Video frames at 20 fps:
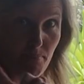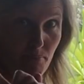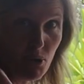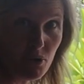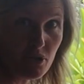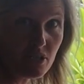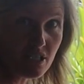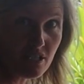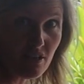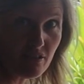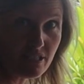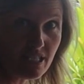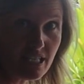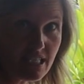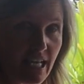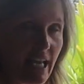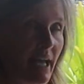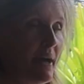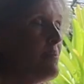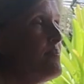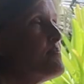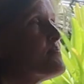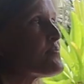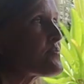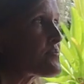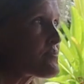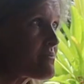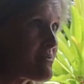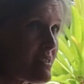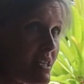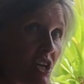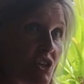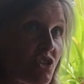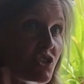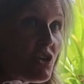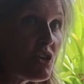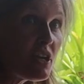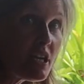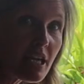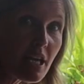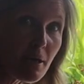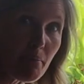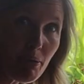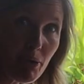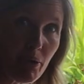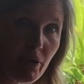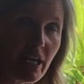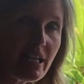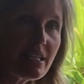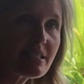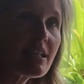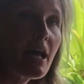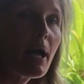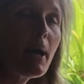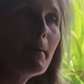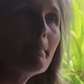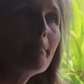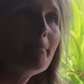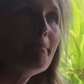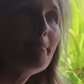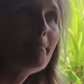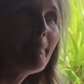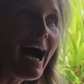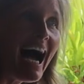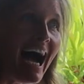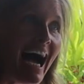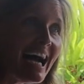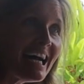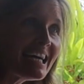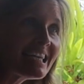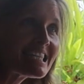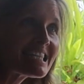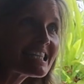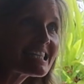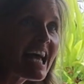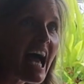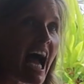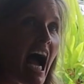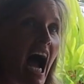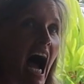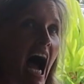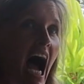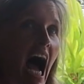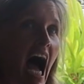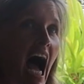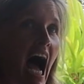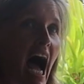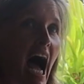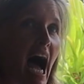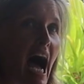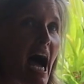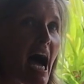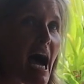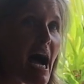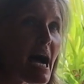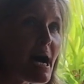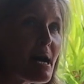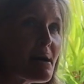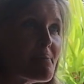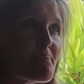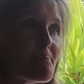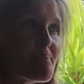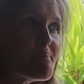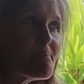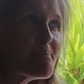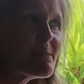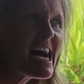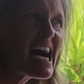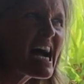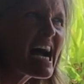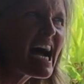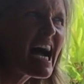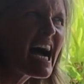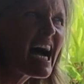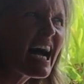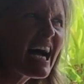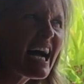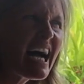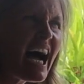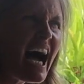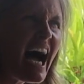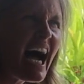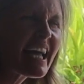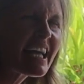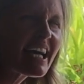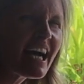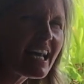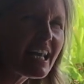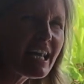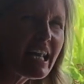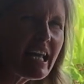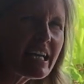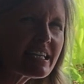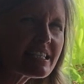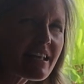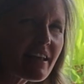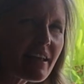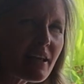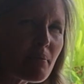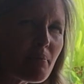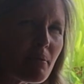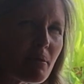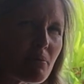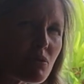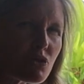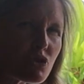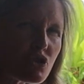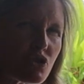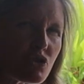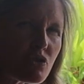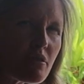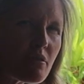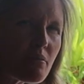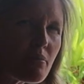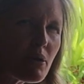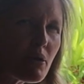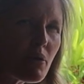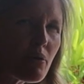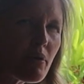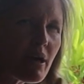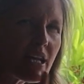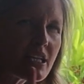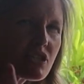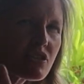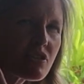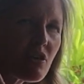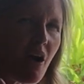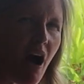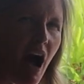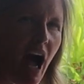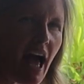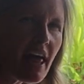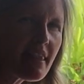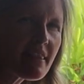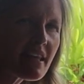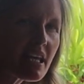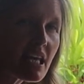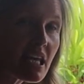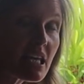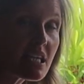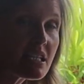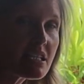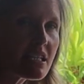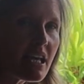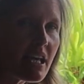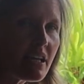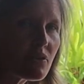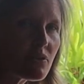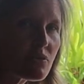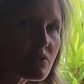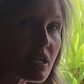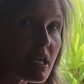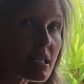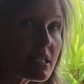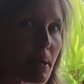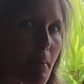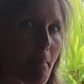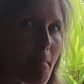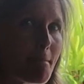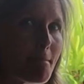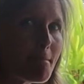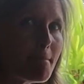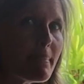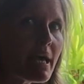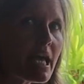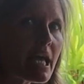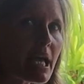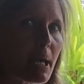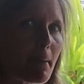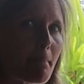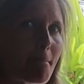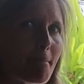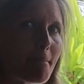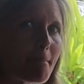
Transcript: Birkenstocks is here, so you can get Birkies, but I kind of like something a bit more durable, so I think kid sandals is a big